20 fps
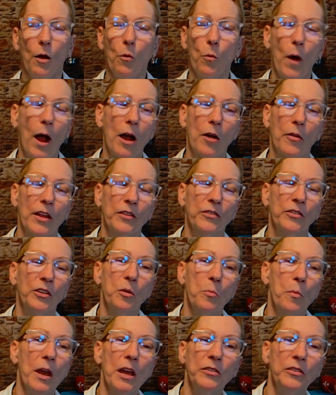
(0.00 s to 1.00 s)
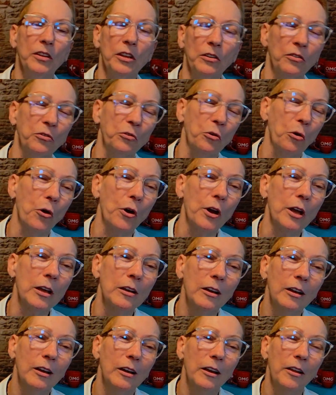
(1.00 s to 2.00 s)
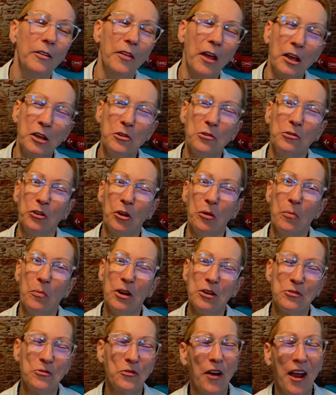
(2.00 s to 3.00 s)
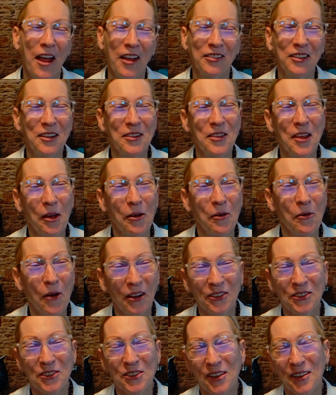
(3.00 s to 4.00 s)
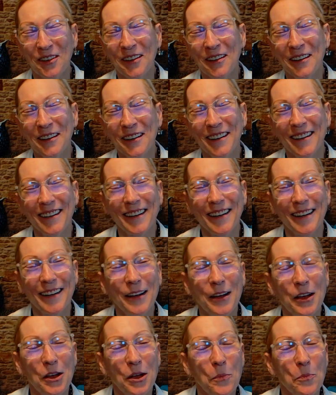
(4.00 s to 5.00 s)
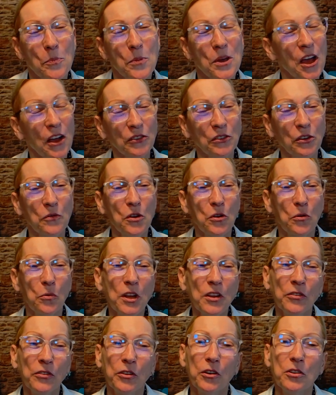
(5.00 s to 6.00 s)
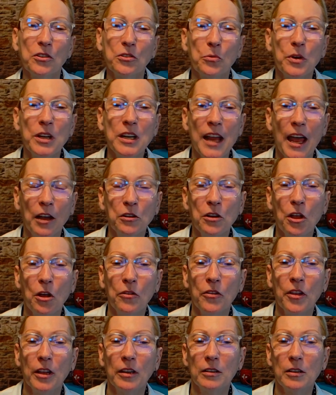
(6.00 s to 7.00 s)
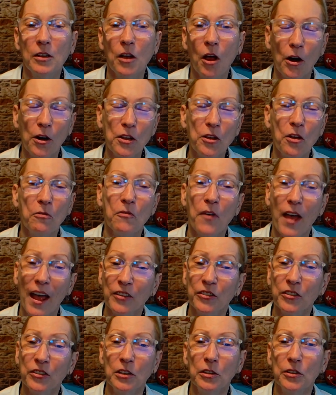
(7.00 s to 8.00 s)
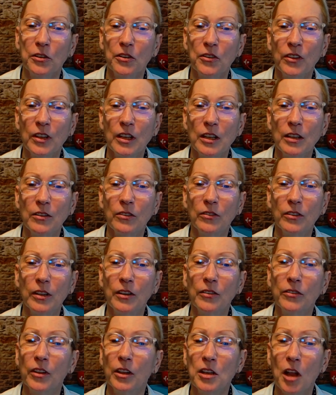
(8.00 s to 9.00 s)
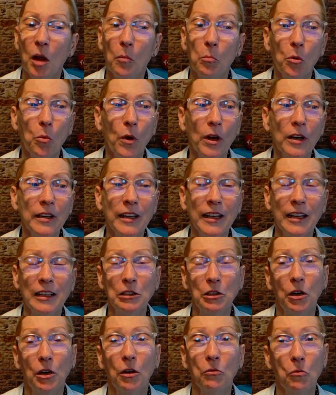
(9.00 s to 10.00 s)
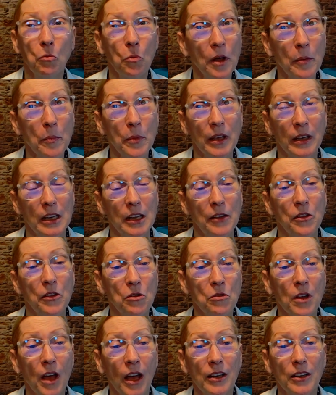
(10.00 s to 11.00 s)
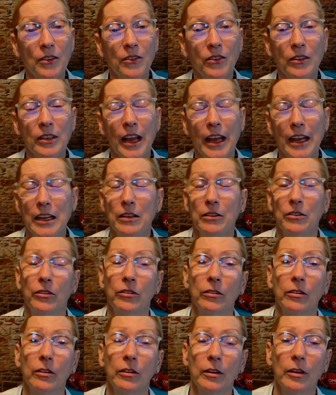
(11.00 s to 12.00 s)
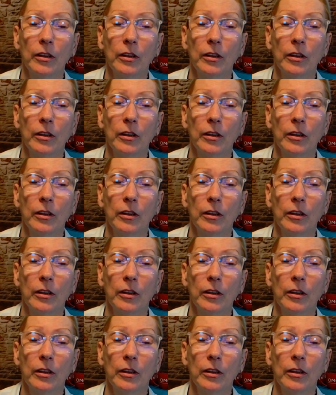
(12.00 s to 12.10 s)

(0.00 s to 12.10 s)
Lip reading: Wow, that's an amazing story. Thank you so much for asking that question. Because of your research, we now know that cardiovascular disease is the #1 killer of women in the United States.